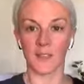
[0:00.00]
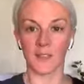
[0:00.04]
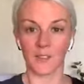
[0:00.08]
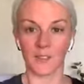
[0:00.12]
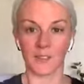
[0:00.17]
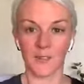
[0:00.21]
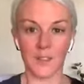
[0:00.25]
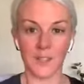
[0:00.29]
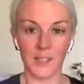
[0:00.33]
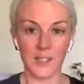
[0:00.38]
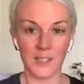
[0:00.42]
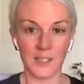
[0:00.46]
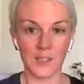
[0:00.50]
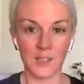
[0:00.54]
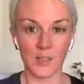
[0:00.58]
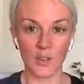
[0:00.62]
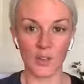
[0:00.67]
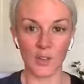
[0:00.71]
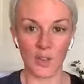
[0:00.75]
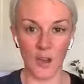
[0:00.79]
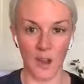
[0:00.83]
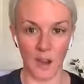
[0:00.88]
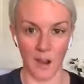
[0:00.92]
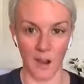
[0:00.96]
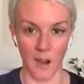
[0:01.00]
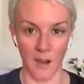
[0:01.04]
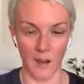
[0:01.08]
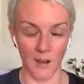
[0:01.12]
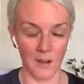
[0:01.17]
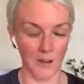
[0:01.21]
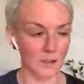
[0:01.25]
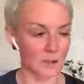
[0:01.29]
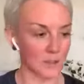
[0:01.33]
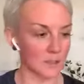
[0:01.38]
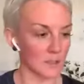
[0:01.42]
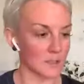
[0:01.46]
This, you
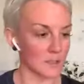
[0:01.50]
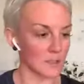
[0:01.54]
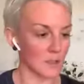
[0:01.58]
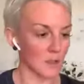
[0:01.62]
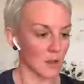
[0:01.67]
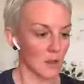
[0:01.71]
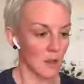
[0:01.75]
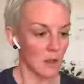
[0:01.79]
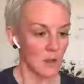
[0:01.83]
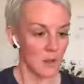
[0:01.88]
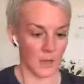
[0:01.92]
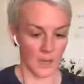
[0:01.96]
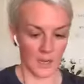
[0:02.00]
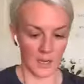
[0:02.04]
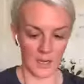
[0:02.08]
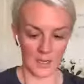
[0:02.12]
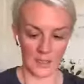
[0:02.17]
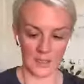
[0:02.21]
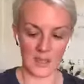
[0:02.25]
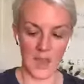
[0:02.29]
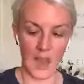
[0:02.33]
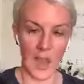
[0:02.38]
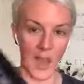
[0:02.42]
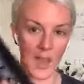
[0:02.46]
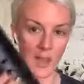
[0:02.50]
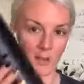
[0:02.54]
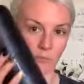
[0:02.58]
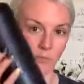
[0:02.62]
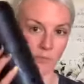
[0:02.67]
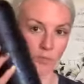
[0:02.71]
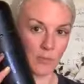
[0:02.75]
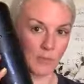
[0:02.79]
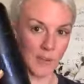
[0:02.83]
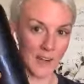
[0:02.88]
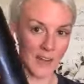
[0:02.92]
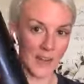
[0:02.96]
guys, is a
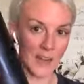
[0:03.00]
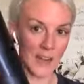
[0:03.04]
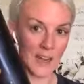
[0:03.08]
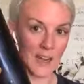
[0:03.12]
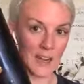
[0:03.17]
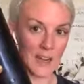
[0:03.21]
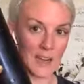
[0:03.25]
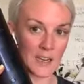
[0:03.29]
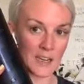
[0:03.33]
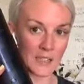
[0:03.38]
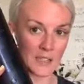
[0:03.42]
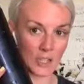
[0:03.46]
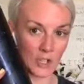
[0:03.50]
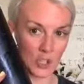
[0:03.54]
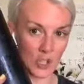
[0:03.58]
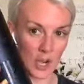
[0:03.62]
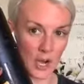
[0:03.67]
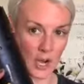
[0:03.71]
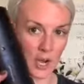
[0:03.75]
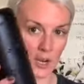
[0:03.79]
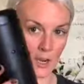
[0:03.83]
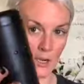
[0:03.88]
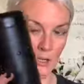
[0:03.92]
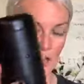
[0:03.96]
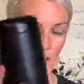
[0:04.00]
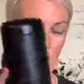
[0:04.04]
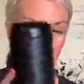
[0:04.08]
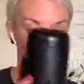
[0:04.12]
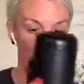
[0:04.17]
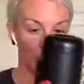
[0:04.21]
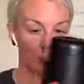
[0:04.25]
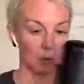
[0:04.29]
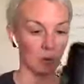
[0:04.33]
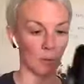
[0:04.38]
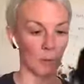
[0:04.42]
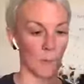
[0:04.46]

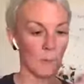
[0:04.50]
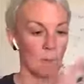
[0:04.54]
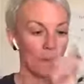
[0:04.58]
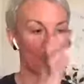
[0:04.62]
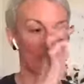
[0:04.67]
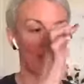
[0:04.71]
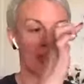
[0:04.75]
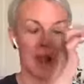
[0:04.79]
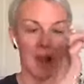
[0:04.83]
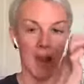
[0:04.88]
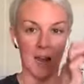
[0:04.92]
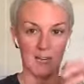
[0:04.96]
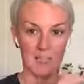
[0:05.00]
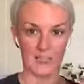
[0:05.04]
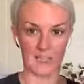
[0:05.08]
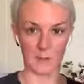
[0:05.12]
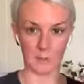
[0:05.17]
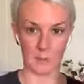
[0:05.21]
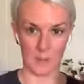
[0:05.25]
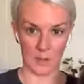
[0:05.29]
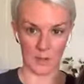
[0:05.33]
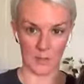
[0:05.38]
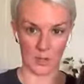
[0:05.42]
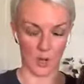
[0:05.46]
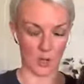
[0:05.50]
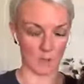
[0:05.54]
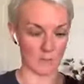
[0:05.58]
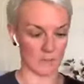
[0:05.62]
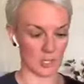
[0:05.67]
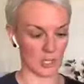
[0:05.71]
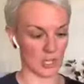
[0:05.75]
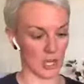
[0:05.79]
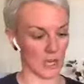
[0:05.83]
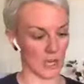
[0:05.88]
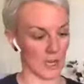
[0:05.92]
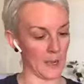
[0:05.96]
rechargeable espresso
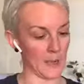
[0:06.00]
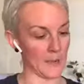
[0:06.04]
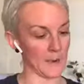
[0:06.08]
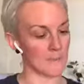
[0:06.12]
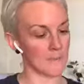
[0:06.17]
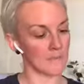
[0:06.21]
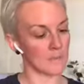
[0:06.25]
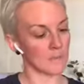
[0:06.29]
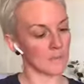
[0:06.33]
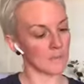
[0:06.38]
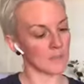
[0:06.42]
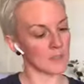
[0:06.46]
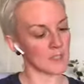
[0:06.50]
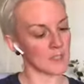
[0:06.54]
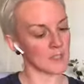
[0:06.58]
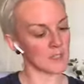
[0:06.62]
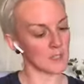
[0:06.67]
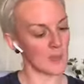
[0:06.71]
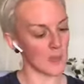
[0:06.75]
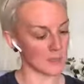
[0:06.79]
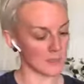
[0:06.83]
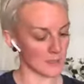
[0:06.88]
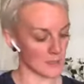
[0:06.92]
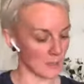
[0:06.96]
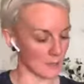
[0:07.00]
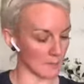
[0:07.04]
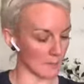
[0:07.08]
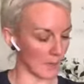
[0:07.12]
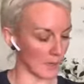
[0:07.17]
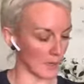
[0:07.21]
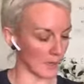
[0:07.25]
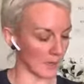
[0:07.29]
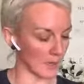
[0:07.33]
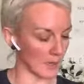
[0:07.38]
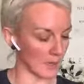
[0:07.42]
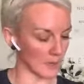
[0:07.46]
machine. This ended up
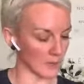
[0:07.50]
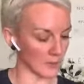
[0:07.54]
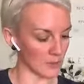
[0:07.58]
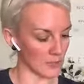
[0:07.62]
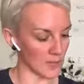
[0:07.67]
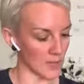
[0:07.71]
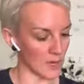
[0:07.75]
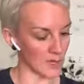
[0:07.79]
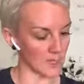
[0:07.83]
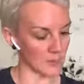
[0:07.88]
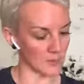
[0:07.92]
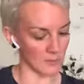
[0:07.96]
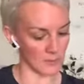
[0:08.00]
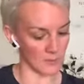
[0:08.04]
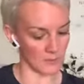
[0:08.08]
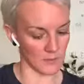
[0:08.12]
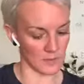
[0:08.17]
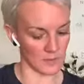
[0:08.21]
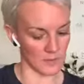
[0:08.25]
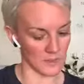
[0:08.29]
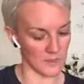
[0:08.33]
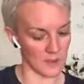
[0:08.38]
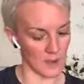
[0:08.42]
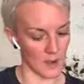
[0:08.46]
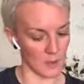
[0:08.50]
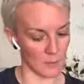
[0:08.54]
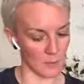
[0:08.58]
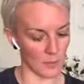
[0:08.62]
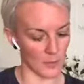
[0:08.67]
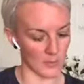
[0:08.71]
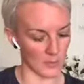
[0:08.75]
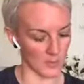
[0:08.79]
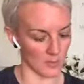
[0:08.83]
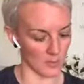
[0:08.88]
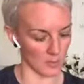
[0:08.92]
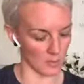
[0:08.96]
being an advertisement for this now
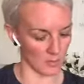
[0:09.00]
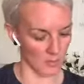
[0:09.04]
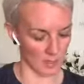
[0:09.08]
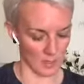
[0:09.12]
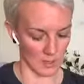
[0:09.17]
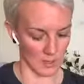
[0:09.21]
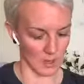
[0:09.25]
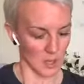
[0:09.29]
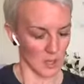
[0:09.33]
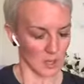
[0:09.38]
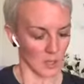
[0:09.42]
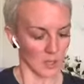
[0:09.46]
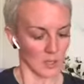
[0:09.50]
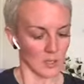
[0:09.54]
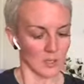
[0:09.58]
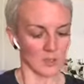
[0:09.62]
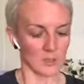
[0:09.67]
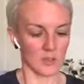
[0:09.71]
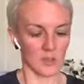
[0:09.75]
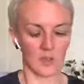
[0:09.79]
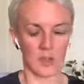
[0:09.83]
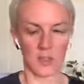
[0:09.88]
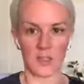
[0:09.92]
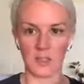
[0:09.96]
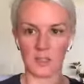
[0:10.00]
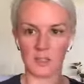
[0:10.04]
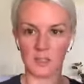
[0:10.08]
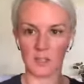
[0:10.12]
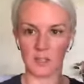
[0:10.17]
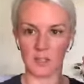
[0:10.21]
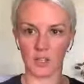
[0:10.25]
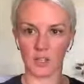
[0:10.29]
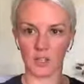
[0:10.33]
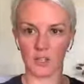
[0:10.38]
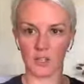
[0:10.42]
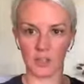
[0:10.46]
espresso thing. So here's what
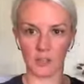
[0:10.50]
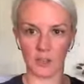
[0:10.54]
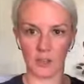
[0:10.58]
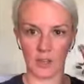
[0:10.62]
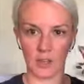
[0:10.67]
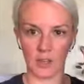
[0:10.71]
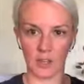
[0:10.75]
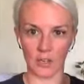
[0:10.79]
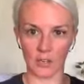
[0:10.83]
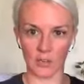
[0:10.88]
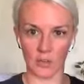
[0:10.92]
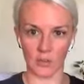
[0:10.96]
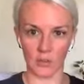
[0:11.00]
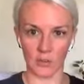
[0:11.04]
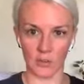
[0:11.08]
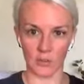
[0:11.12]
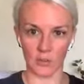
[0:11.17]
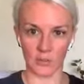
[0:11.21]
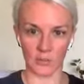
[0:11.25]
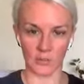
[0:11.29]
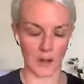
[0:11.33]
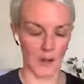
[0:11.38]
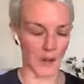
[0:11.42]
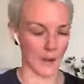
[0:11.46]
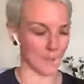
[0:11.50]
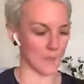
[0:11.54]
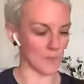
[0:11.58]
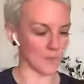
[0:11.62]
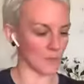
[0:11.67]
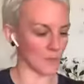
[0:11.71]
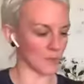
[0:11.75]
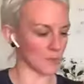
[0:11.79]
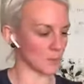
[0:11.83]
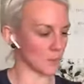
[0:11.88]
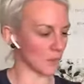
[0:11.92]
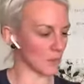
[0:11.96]
you do. Like, you know your um,
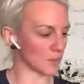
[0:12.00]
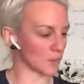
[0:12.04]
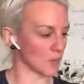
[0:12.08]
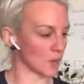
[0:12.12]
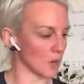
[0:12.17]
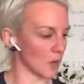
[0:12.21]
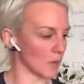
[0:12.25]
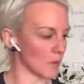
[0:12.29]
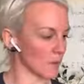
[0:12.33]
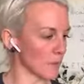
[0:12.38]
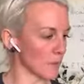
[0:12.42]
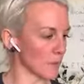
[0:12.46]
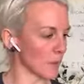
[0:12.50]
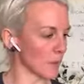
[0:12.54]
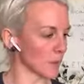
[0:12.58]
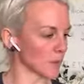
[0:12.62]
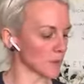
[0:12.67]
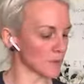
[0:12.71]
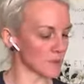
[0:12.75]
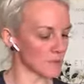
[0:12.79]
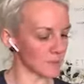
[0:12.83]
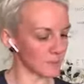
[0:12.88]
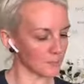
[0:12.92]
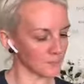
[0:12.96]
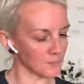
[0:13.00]
Nespresso coffee pods.